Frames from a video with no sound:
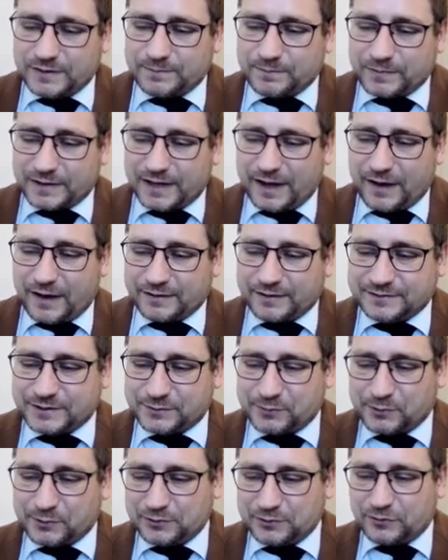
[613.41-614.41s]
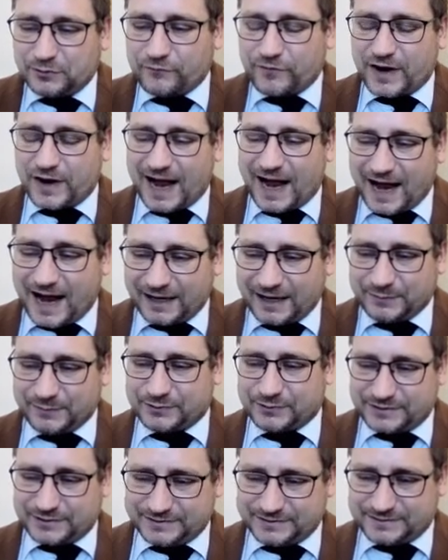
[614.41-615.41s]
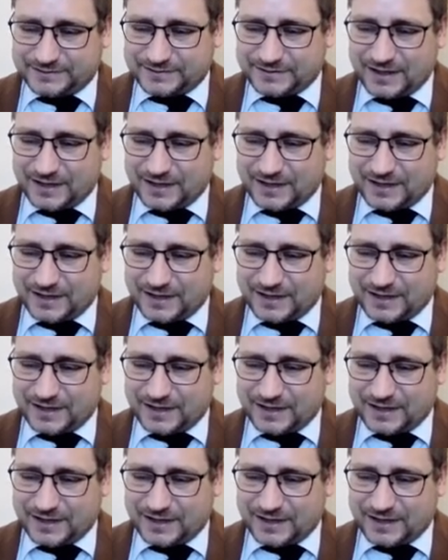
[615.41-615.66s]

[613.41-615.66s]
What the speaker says: playing the role of hybrid,